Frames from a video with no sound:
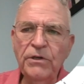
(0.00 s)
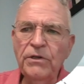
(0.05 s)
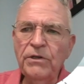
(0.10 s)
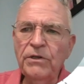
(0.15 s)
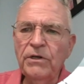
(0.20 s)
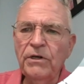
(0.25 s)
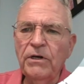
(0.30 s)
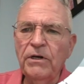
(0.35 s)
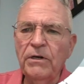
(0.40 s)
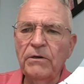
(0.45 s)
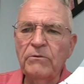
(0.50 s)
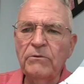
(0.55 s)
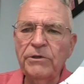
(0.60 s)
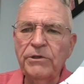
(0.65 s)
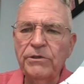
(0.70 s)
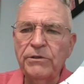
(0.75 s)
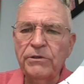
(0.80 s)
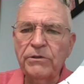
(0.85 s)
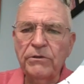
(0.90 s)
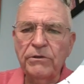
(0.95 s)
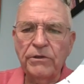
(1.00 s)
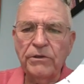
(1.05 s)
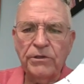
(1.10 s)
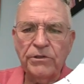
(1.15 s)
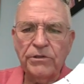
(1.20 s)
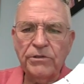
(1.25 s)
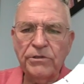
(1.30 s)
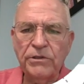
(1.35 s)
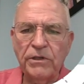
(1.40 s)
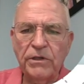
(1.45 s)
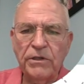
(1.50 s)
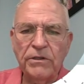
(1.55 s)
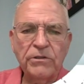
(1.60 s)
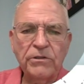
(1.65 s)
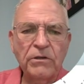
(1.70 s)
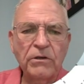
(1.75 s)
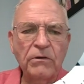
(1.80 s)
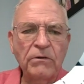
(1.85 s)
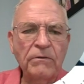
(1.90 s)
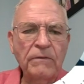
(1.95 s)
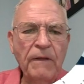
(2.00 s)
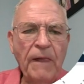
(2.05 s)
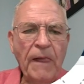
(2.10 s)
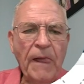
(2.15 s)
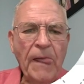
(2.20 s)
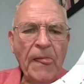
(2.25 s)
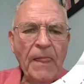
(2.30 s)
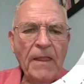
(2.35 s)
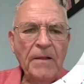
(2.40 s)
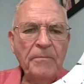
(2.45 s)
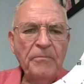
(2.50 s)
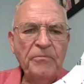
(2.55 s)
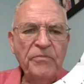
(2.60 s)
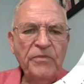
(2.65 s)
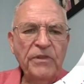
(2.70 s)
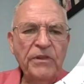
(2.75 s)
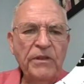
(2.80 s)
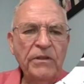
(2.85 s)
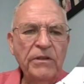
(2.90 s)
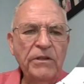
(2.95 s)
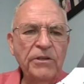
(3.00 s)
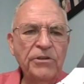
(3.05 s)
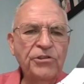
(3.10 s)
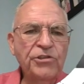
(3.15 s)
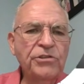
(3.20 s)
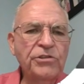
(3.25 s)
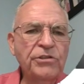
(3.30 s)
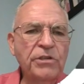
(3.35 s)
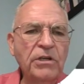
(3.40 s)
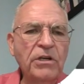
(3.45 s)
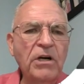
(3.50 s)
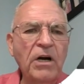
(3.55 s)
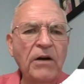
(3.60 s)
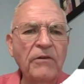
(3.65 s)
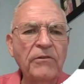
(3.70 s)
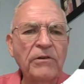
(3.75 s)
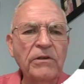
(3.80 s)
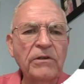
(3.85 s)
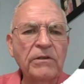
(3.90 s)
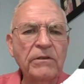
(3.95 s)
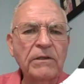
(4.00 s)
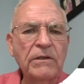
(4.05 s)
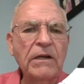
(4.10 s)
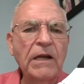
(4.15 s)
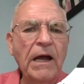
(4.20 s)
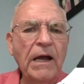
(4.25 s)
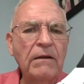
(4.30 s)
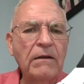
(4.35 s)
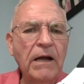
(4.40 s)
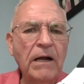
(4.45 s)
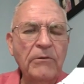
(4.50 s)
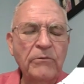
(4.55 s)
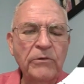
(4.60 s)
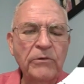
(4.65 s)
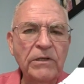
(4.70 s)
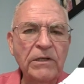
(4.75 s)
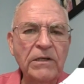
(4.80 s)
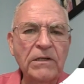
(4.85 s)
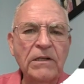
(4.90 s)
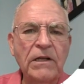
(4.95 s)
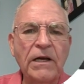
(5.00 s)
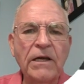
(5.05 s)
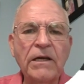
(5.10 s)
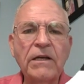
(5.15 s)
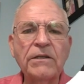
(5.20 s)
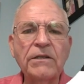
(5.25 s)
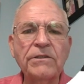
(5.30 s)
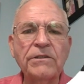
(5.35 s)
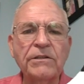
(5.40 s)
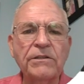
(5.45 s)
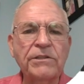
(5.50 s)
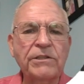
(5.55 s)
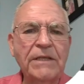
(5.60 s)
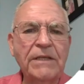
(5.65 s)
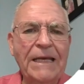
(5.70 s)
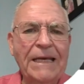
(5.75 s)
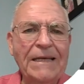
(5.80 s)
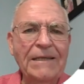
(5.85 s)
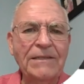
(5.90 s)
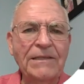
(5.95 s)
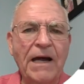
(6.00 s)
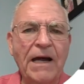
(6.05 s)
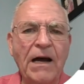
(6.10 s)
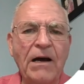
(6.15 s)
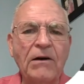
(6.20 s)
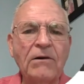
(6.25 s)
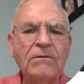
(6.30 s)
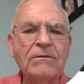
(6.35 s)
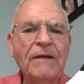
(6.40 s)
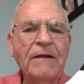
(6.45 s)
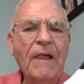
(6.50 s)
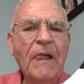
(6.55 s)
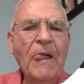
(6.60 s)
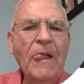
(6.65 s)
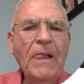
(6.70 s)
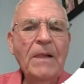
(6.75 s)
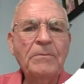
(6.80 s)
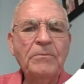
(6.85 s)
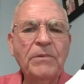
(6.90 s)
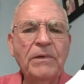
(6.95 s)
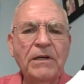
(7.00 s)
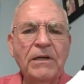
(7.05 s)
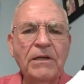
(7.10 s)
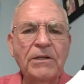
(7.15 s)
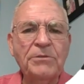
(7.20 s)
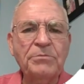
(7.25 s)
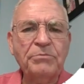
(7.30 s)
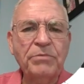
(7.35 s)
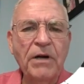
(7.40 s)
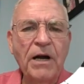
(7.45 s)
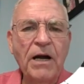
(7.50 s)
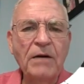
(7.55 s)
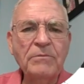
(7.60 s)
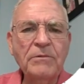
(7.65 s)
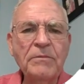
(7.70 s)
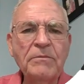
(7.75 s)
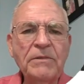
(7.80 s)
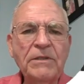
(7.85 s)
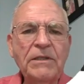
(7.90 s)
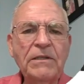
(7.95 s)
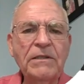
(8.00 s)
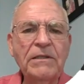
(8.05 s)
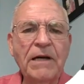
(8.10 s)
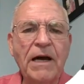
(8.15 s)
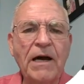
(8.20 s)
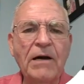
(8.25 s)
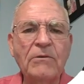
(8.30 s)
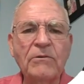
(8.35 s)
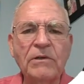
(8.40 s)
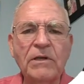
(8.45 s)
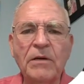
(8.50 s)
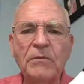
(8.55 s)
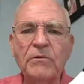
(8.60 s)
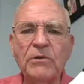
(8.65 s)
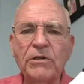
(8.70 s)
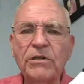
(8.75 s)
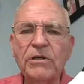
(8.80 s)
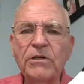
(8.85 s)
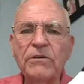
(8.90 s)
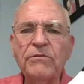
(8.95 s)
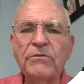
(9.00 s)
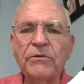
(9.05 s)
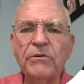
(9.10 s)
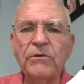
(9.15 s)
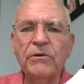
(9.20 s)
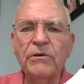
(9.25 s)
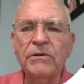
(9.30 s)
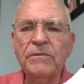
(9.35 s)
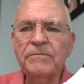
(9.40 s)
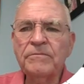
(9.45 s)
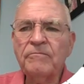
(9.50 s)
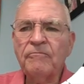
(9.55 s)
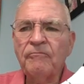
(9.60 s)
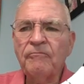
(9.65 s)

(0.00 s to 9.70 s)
doing this thing. So this is a cover that I really like because it stands out, but it's probably not what I'm looking for.